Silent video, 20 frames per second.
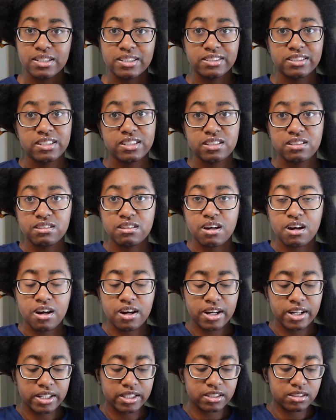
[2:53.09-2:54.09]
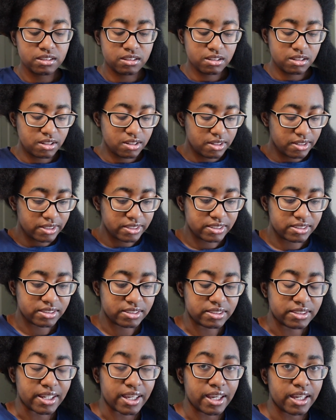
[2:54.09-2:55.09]
It did not
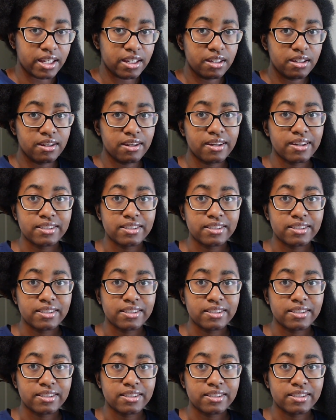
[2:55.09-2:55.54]
stay